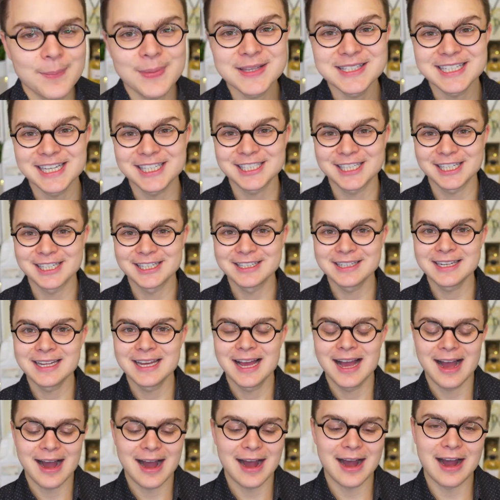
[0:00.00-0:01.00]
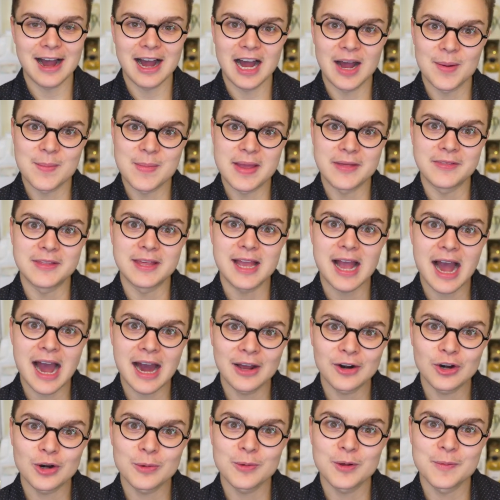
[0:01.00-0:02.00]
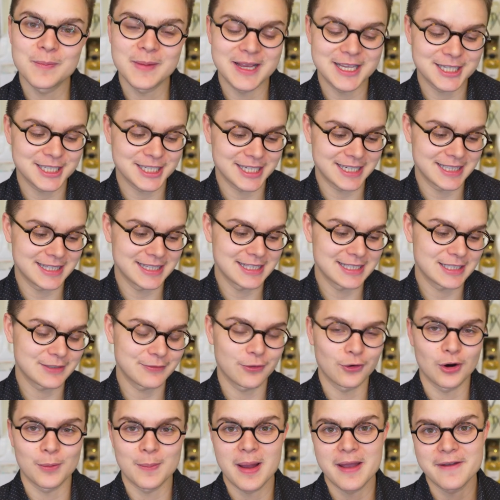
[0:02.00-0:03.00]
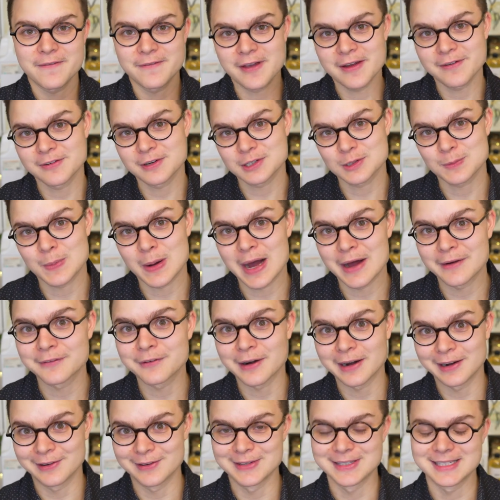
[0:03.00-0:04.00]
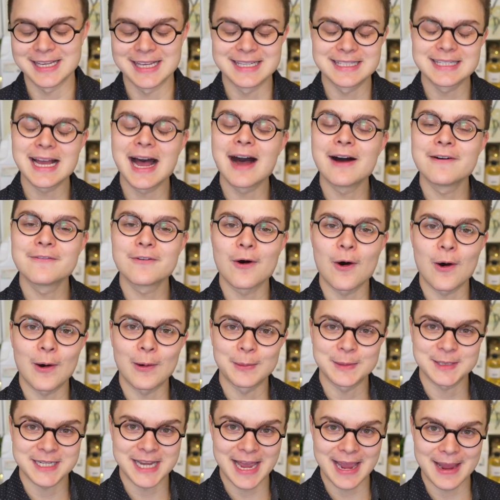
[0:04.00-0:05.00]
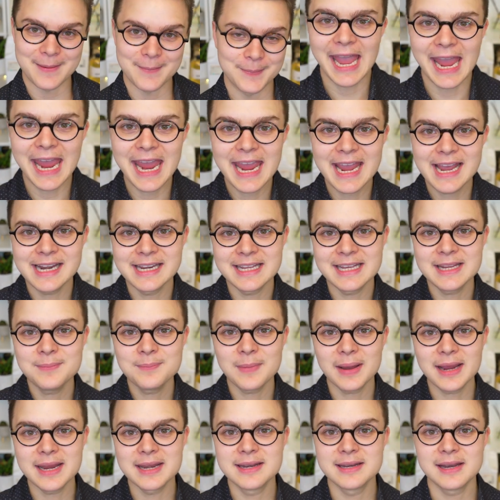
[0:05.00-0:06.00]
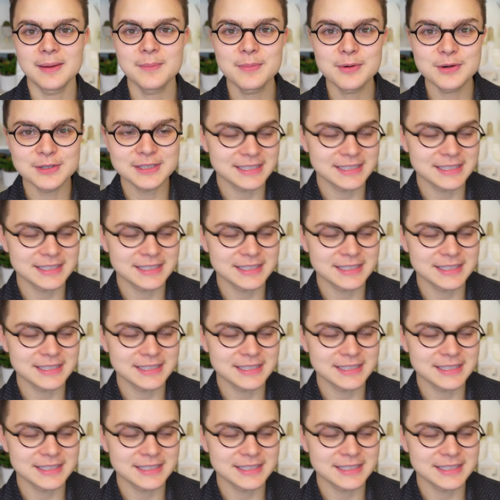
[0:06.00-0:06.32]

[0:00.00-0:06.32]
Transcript: position um, in the honorable mentions for my favorite spa fragrances of all time. And in my number